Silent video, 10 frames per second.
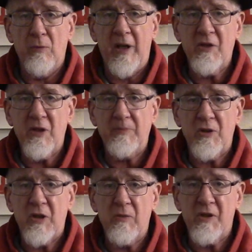winds up
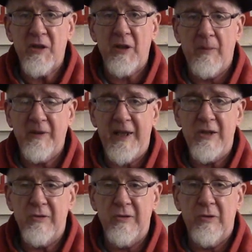that she was a double
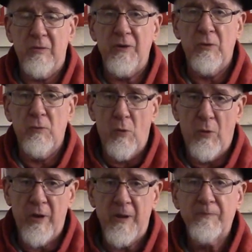agent during the
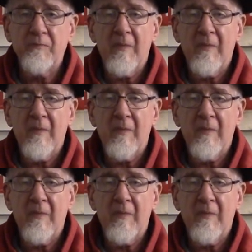war.